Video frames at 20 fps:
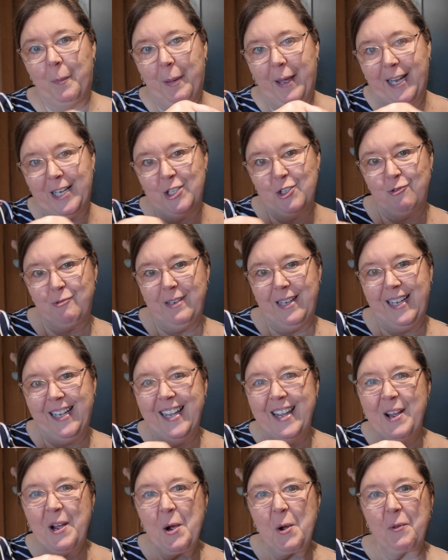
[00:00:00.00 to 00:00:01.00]
a pastry,
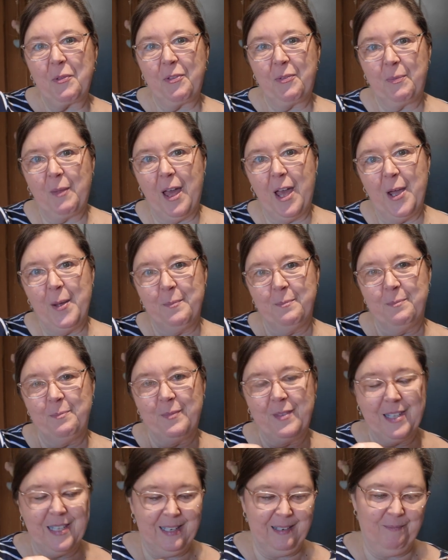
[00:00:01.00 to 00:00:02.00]

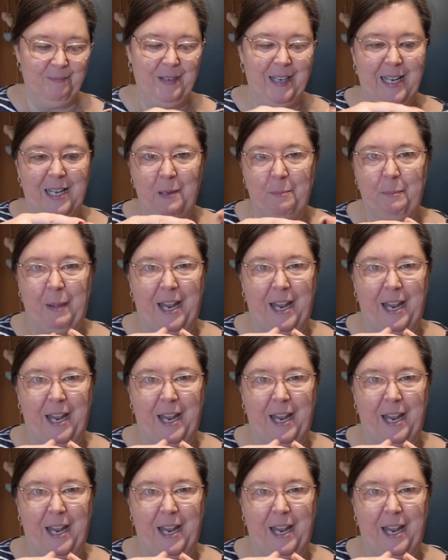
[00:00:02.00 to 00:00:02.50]
little